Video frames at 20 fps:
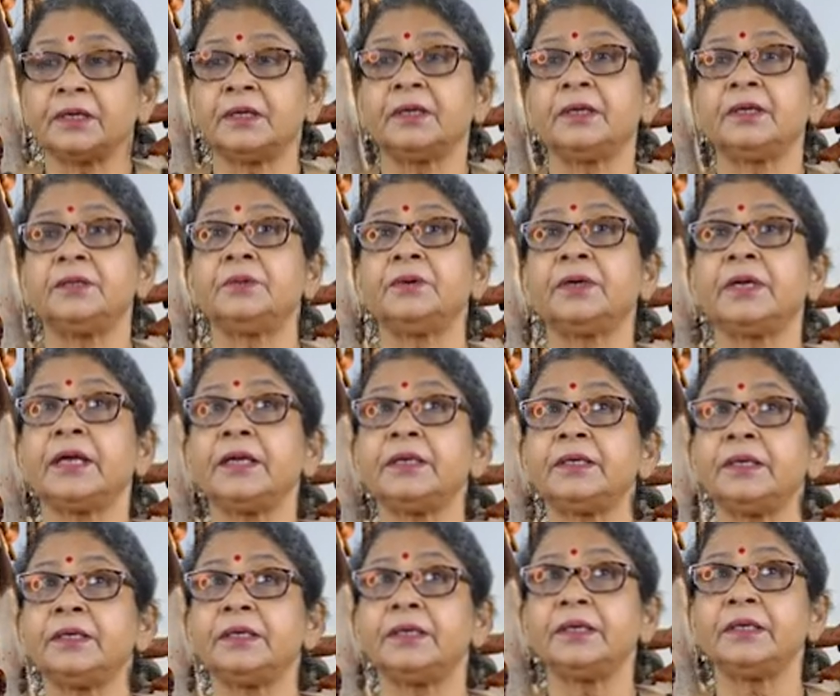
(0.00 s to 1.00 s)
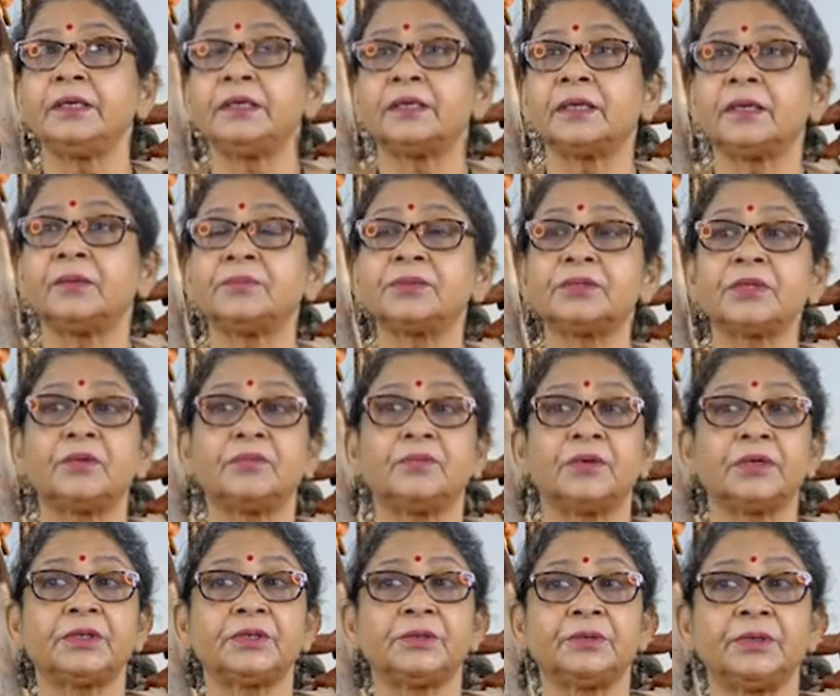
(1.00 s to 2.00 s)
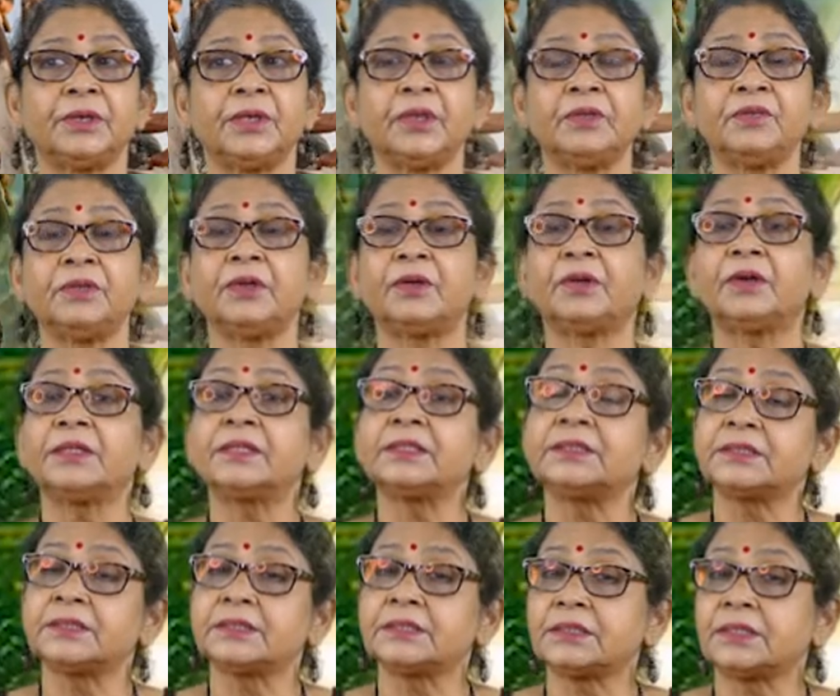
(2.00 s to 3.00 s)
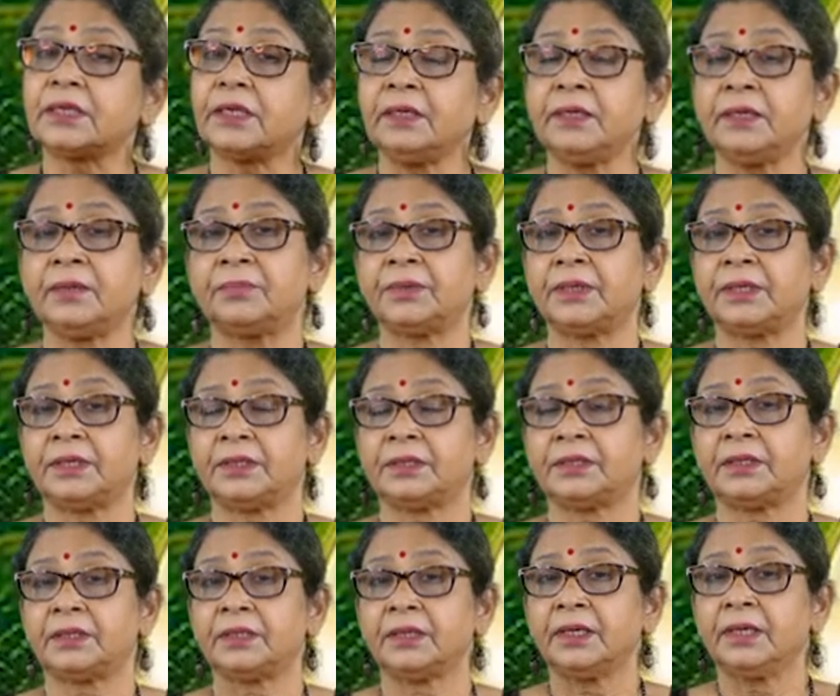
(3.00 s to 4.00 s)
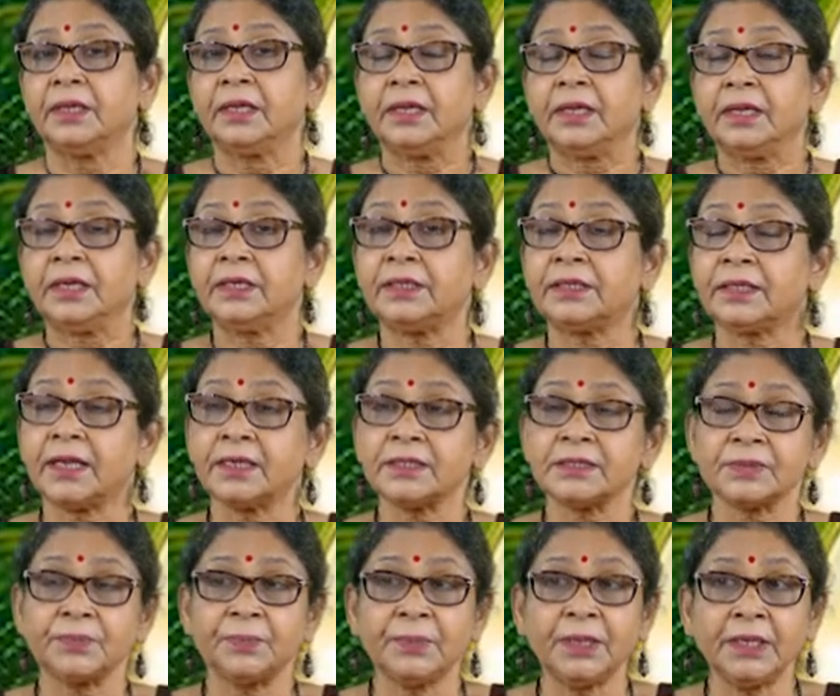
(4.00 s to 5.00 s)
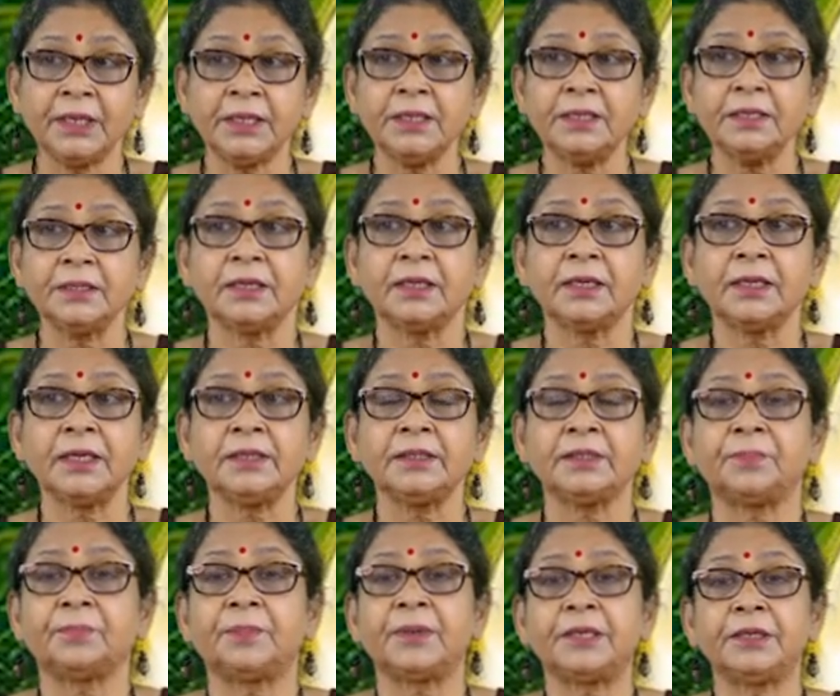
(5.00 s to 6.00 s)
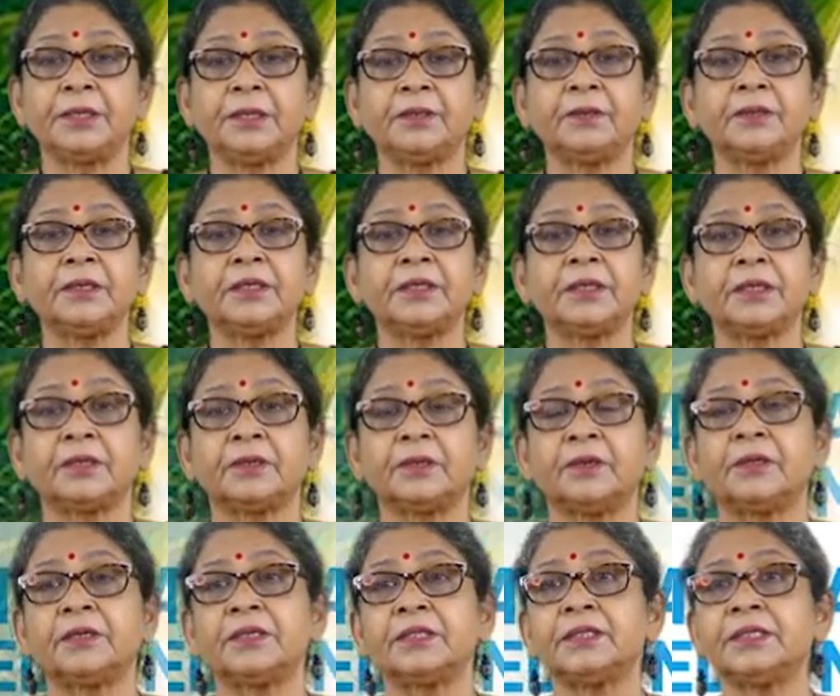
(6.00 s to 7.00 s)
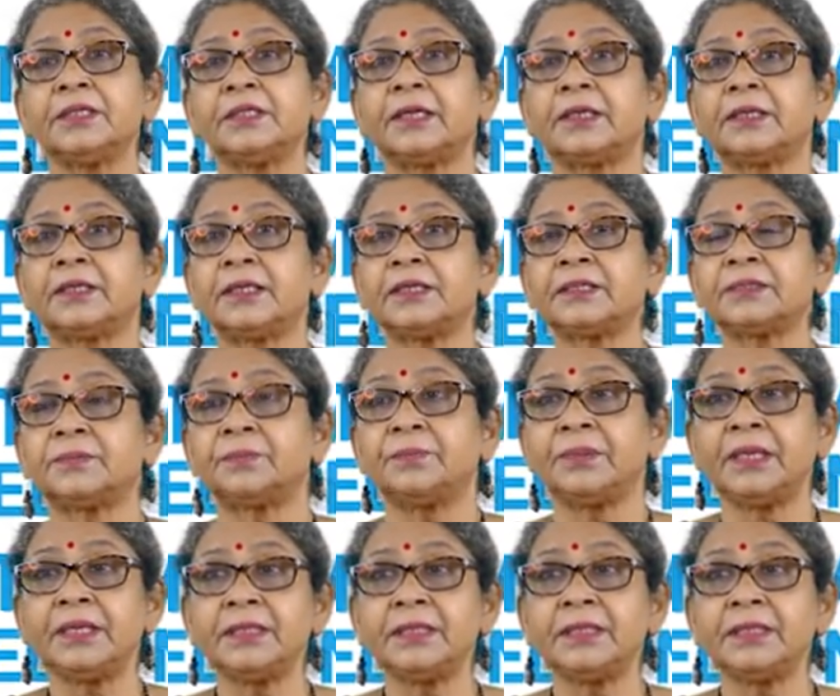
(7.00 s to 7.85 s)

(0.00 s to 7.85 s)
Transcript: look at it in terms of what today we call as sustainability, it has been that particular technology that has been